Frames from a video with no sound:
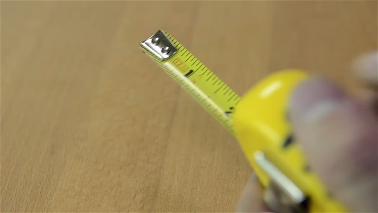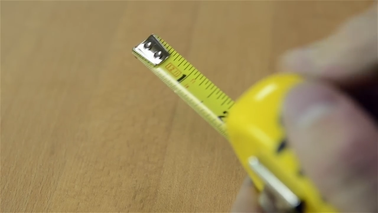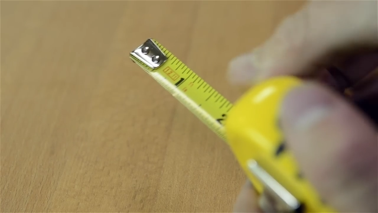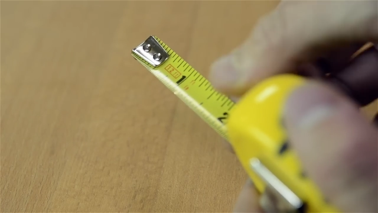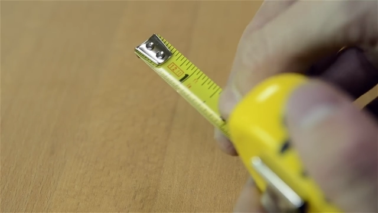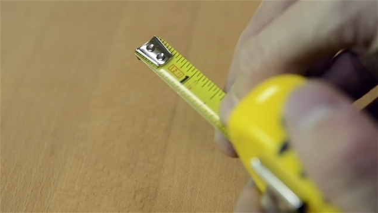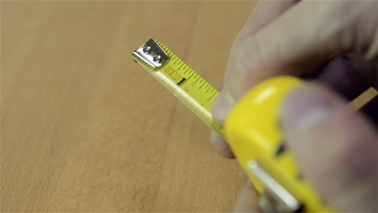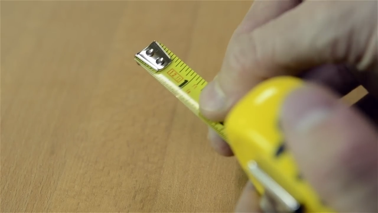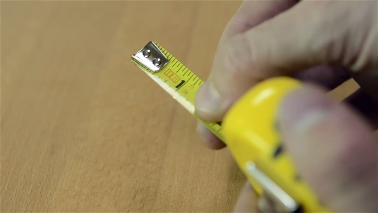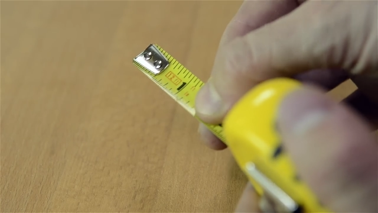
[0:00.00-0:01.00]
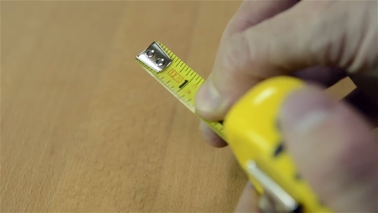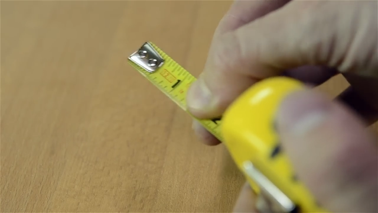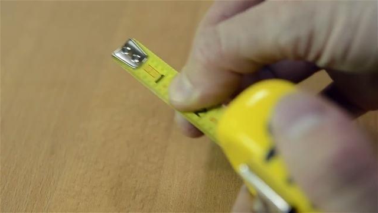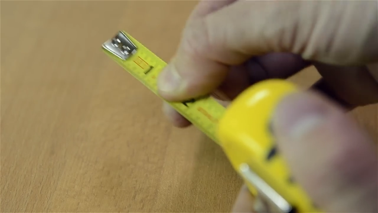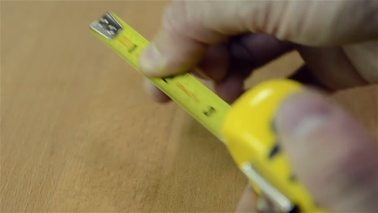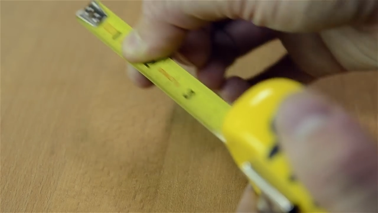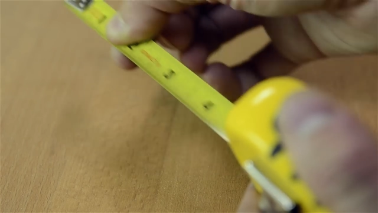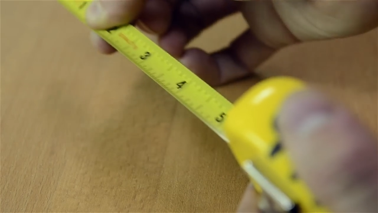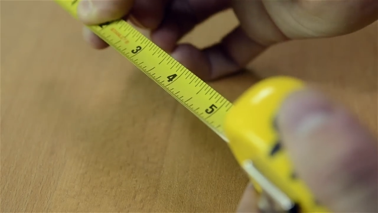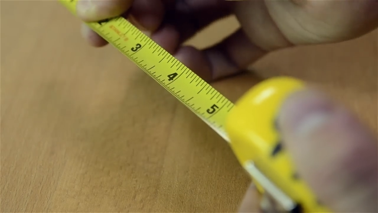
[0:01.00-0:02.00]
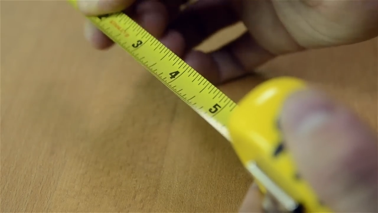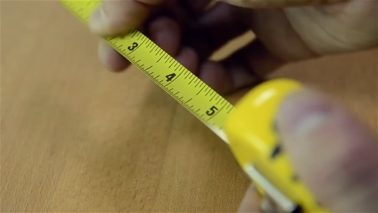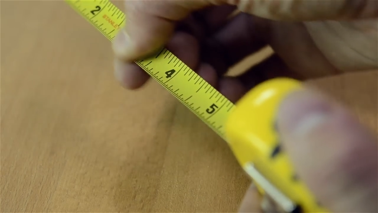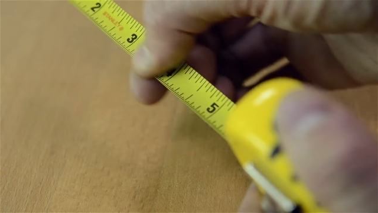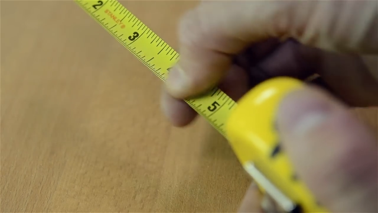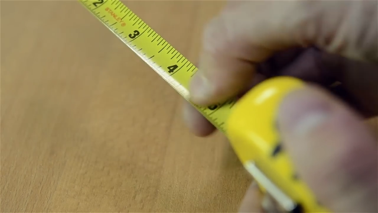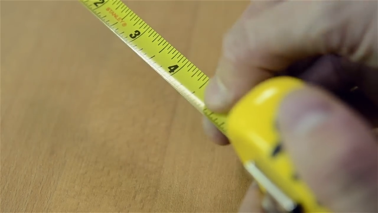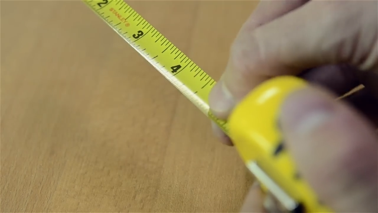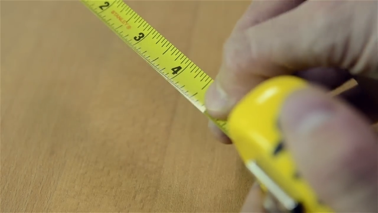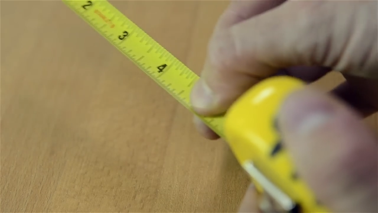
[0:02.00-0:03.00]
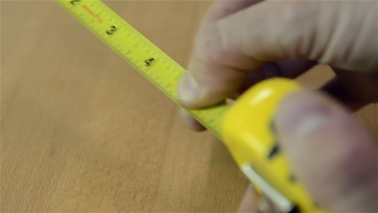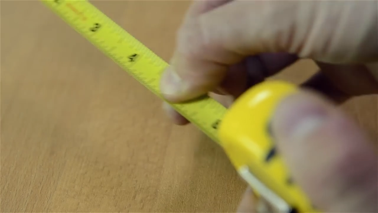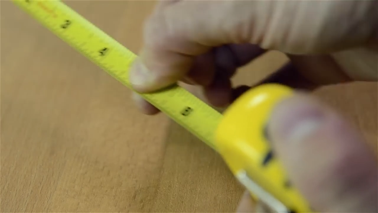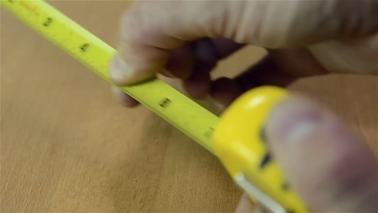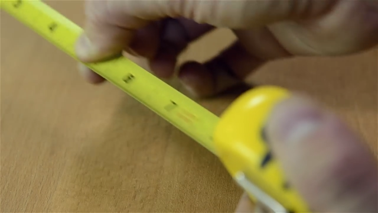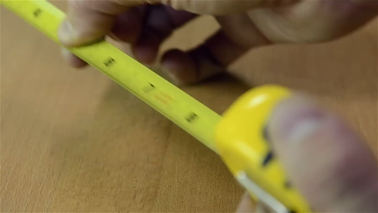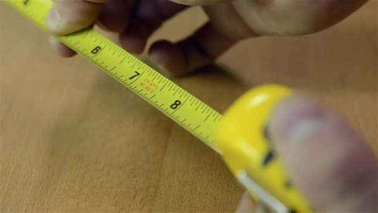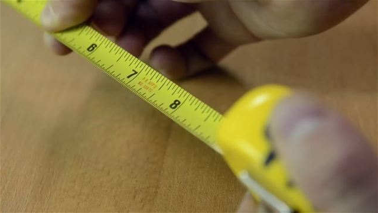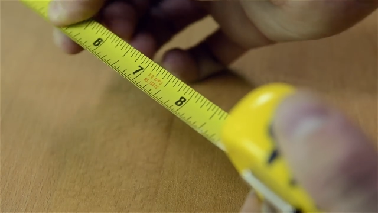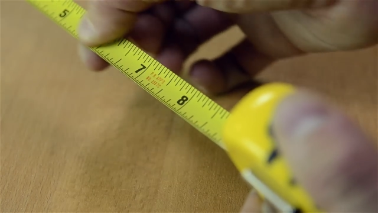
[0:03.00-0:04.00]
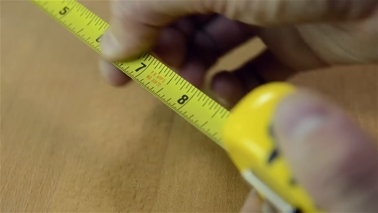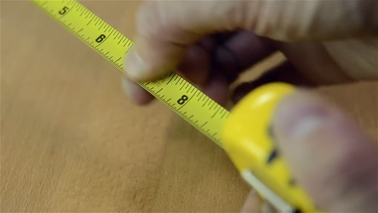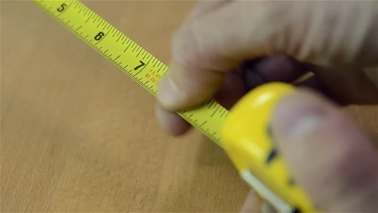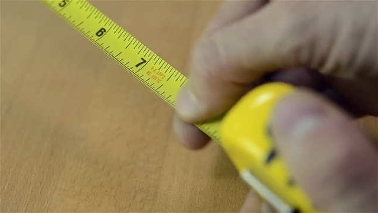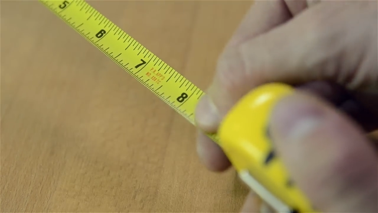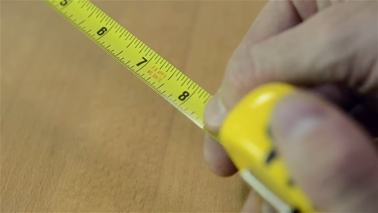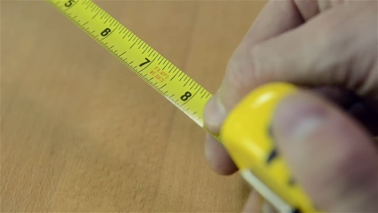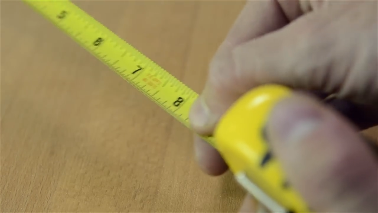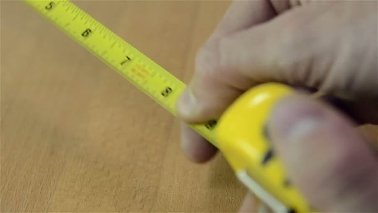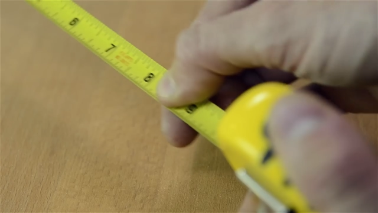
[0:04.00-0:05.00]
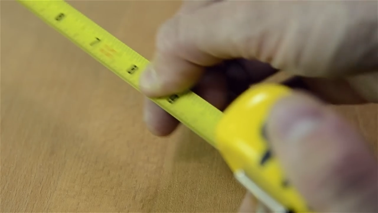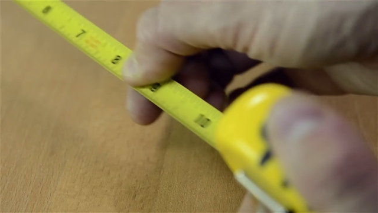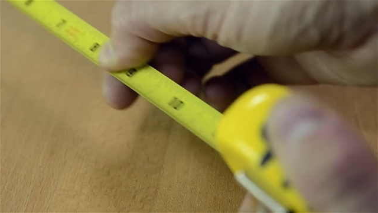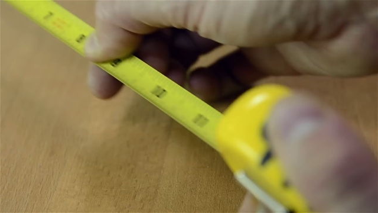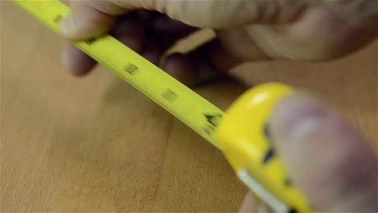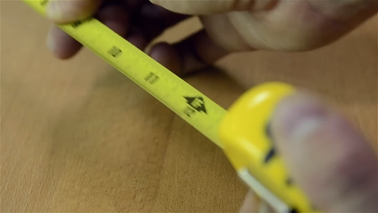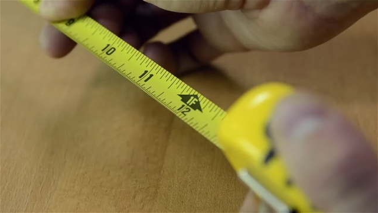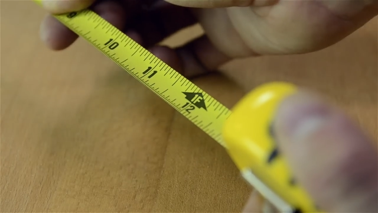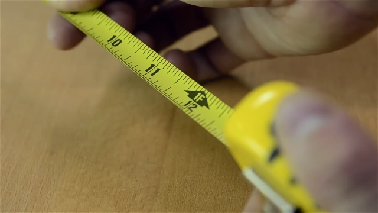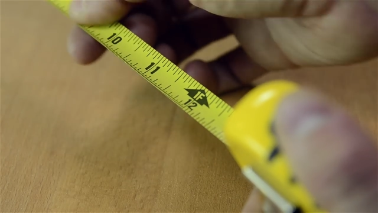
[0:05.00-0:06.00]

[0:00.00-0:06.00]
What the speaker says: No face is visible, so there are no lips to read.